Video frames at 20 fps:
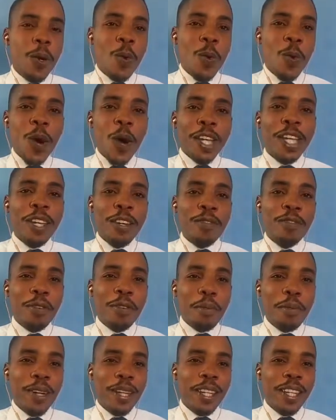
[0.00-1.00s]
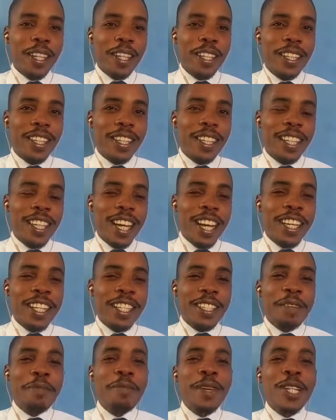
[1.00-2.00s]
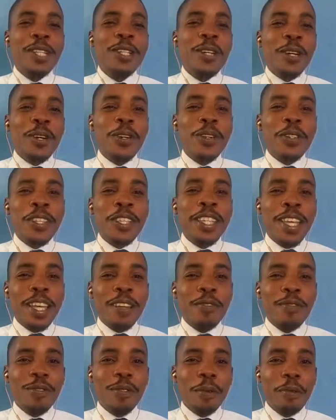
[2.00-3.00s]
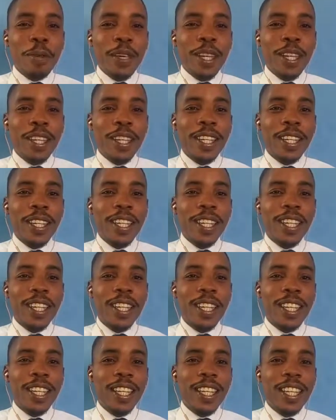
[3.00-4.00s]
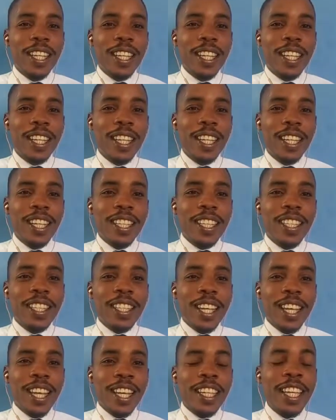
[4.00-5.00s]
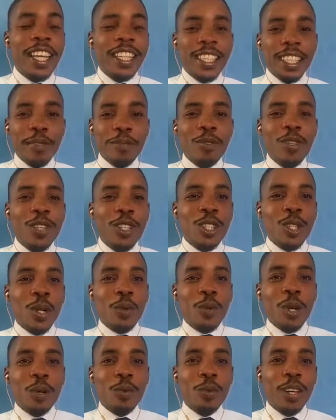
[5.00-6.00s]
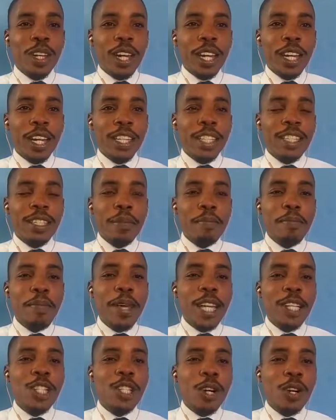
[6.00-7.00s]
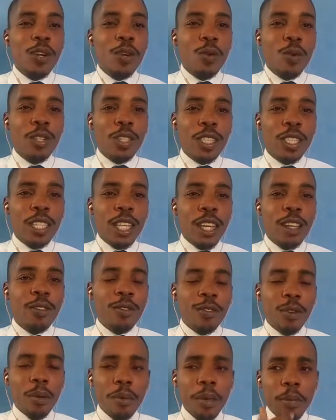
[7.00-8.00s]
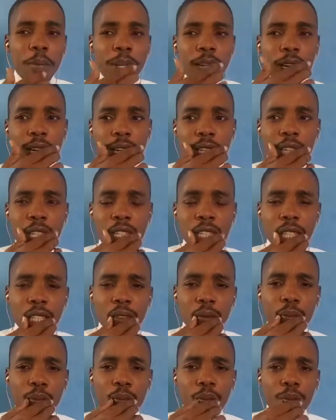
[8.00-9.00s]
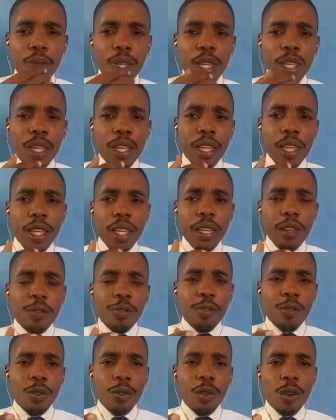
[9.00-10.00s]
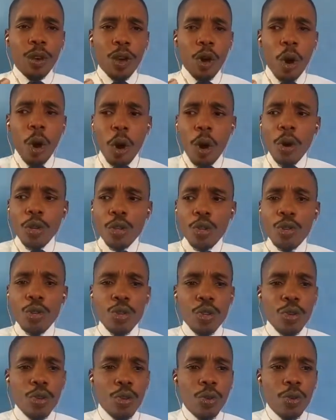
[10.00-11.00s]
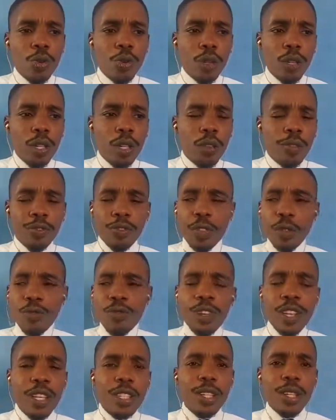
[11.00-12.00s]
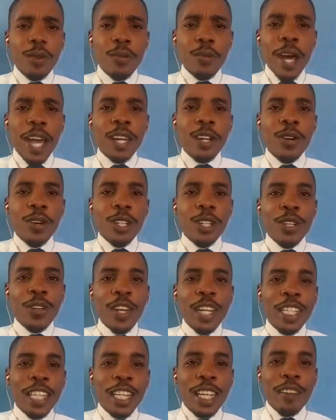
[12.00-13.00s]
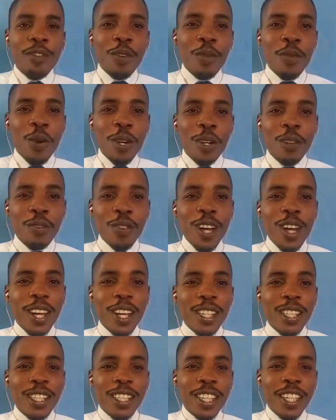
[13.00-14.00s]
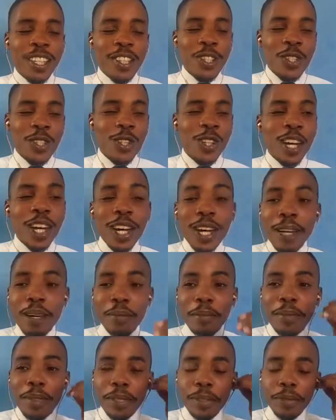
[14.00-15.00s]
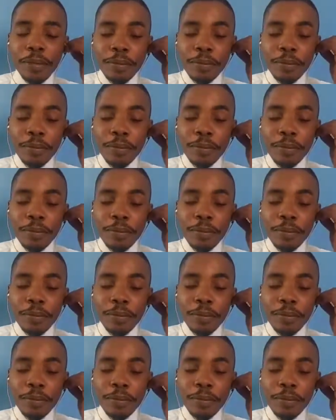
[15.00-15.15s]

working for money. And it's a major concern for me. Yes, I'm doing to work with Nana. It's a major concern for me because if the reason why God created every one of us is to come